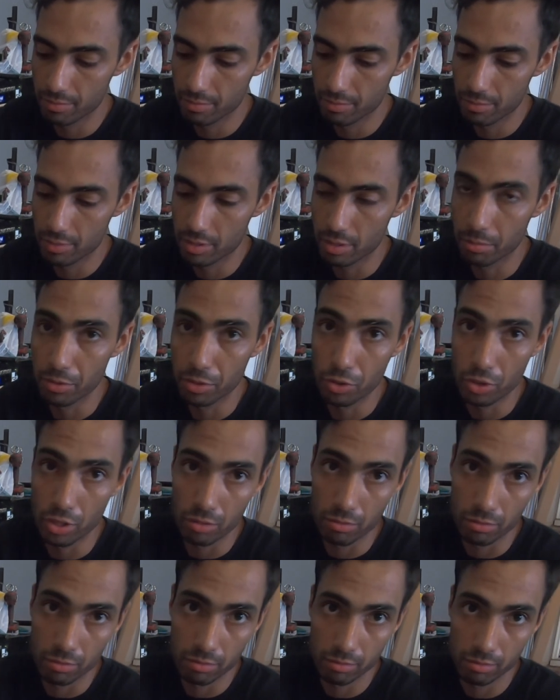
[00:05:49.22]
Some of you
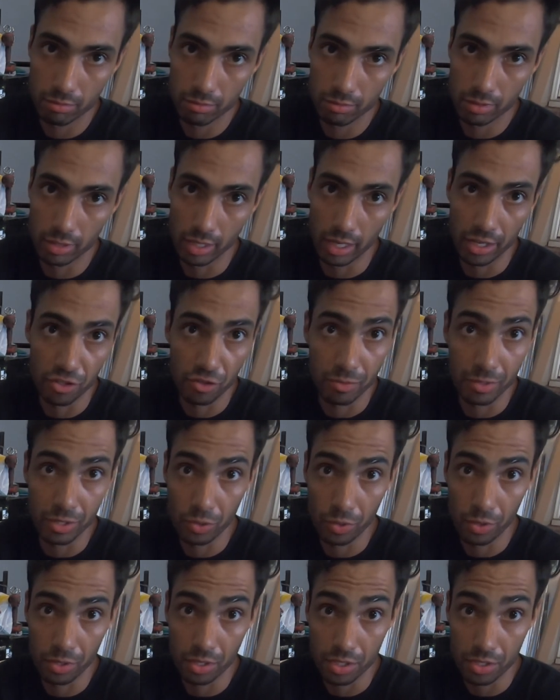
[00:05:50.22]
guys who've been
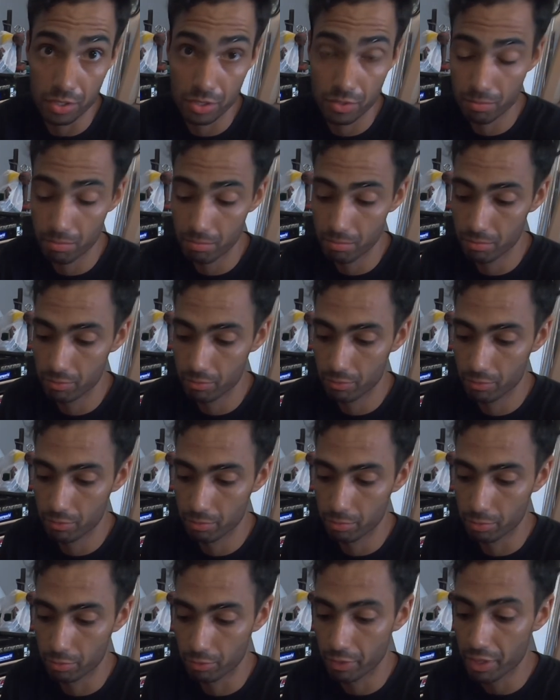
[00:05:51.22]
doing this
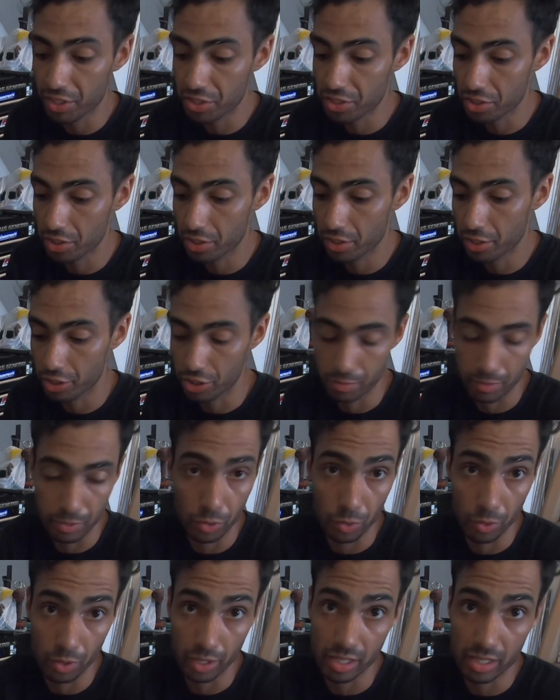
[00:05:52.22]
professionally or just been
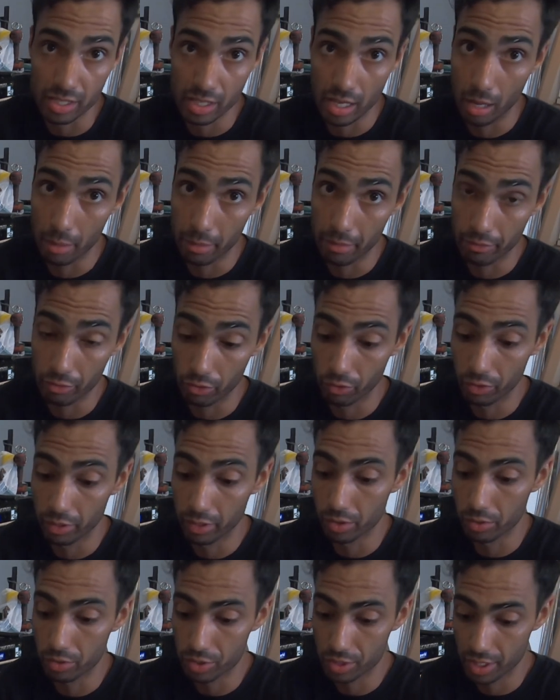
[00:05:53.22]
doing it as a hobby for a really
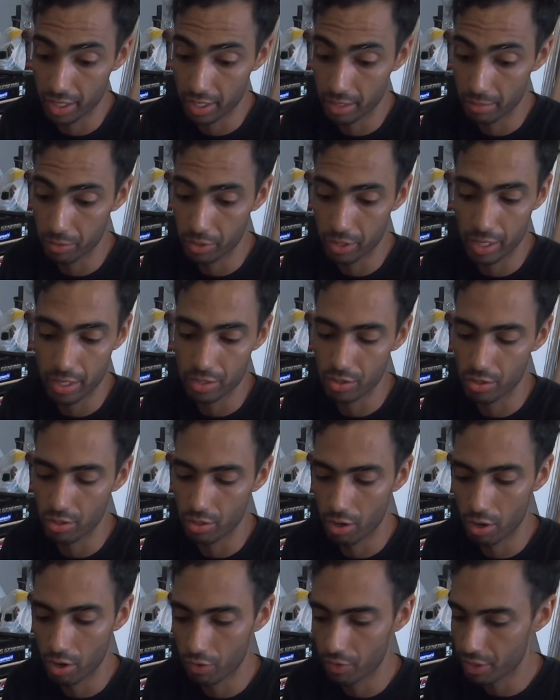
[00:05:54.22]
long time, you guys
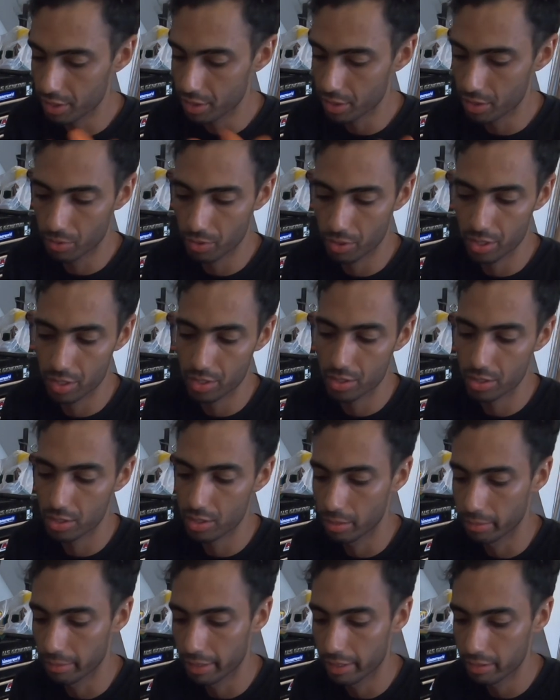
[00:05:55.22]
already know this.
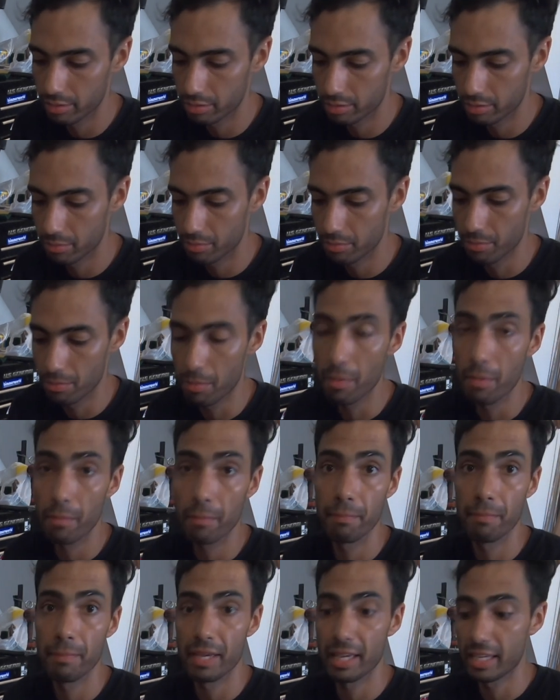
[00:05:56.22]
I'm not
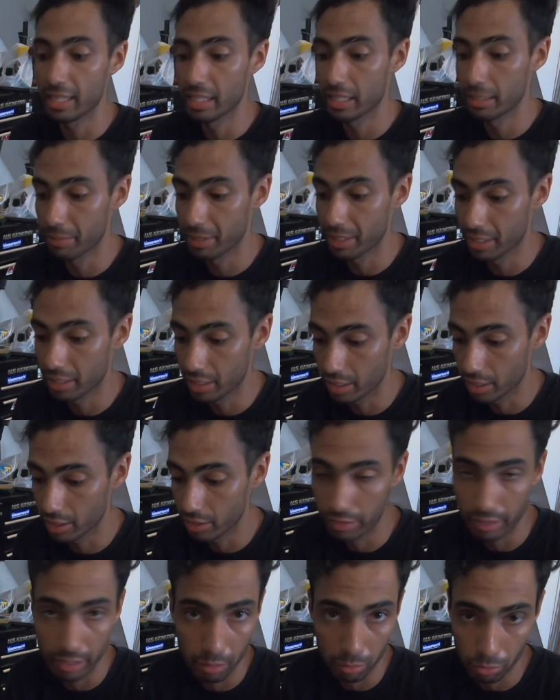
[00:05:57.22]
making up anything
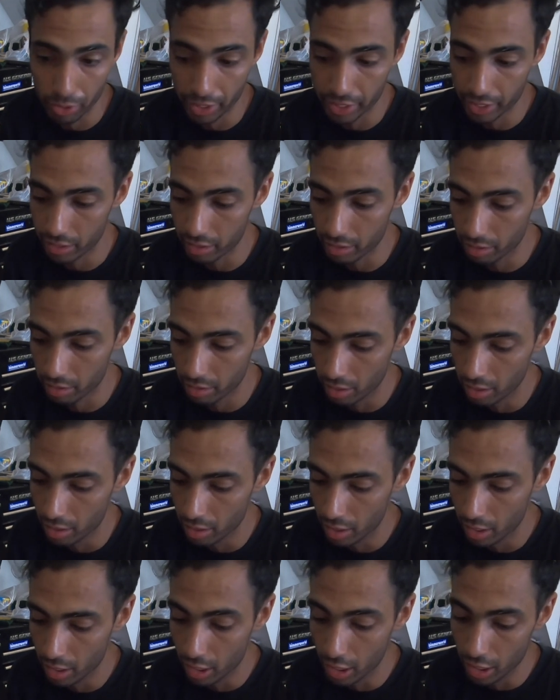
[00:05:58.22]
groundbreaking.
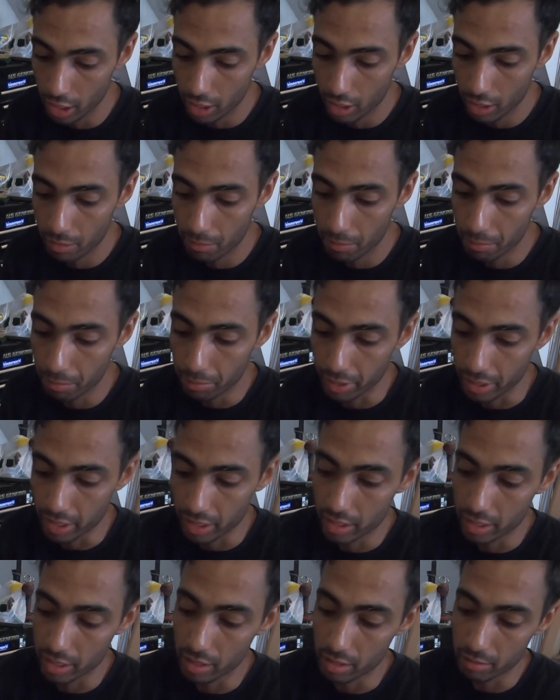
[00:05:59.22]

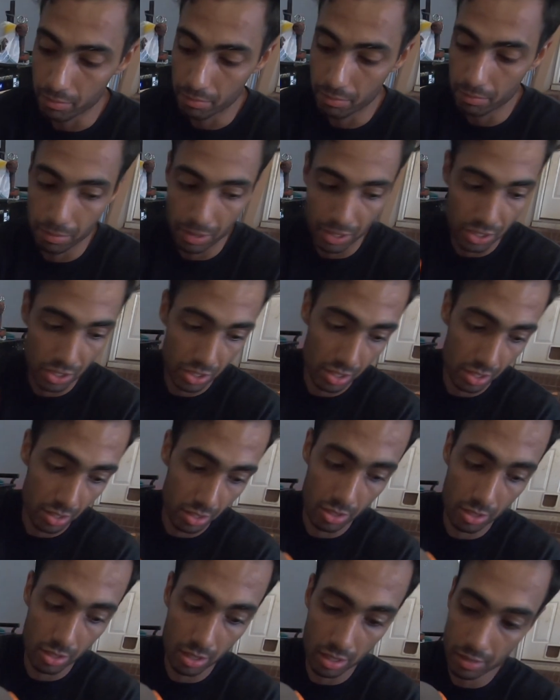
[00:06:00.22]
But the
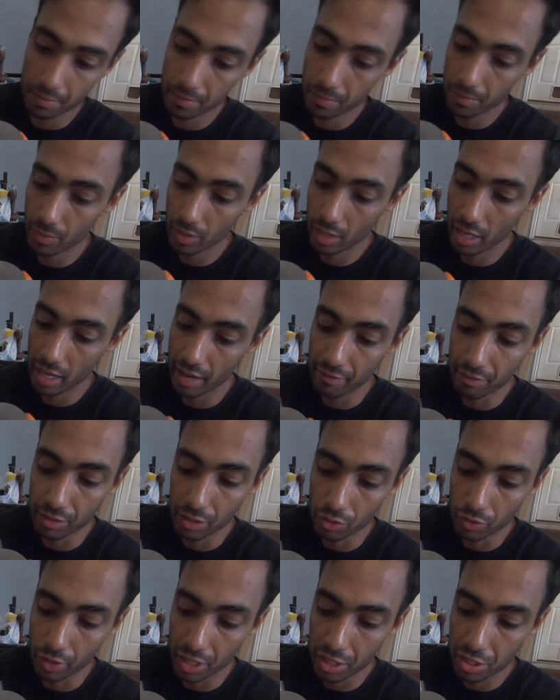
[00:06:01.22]
pistons have a
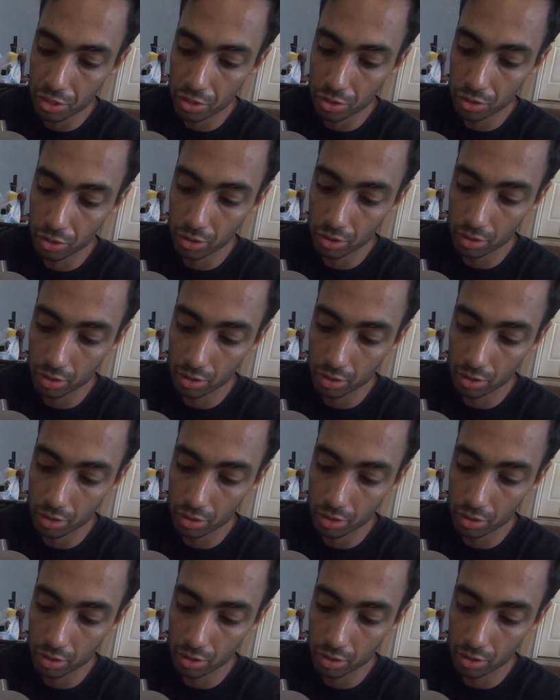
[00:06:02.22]
directional